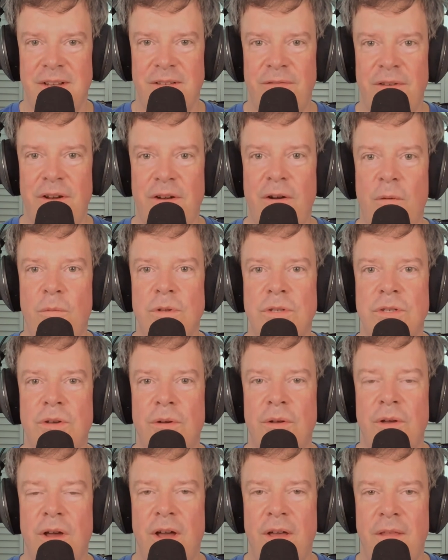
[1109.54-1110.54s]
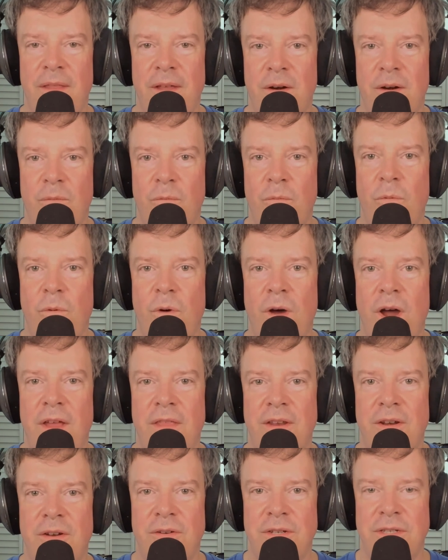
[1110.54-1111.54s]
Figure out what's going on there, why
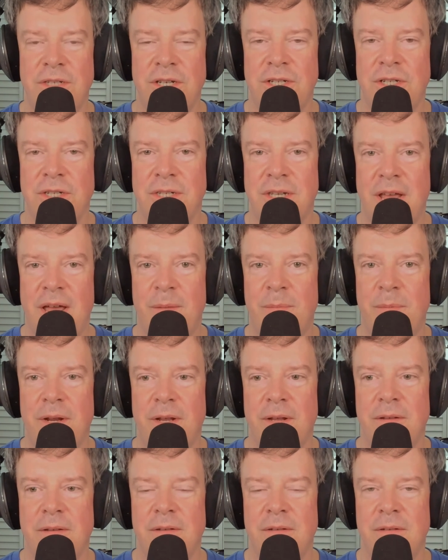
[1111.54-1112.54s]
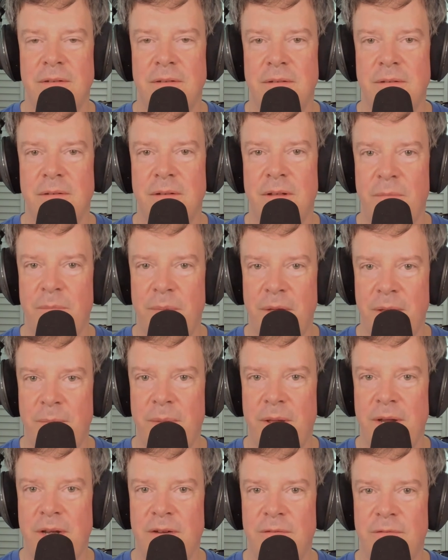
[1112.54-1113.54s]
the no decision's happening. That'll make a
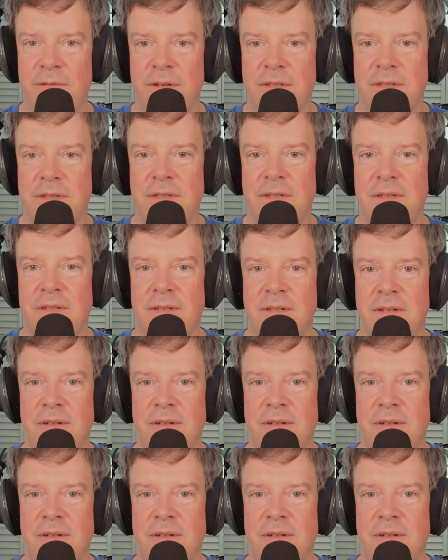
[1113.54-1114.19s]
big difference.